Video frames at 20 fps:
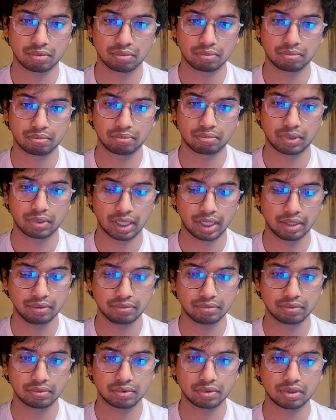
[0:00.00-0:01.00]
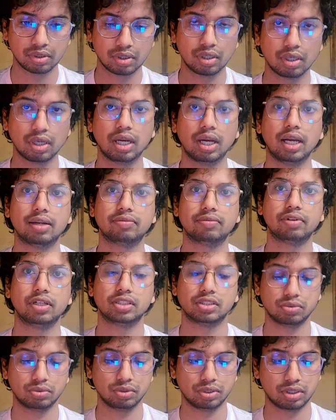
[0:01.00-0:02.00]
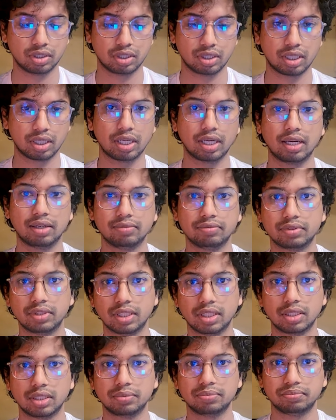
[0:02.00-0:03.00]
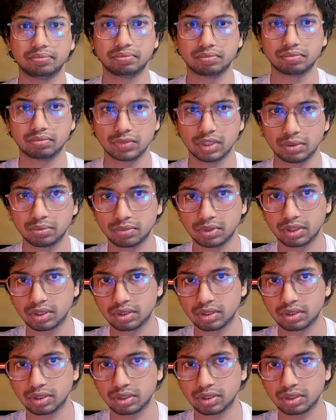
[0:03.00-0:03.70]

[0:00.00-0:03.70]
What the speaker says: plan. At first we're gonna have this.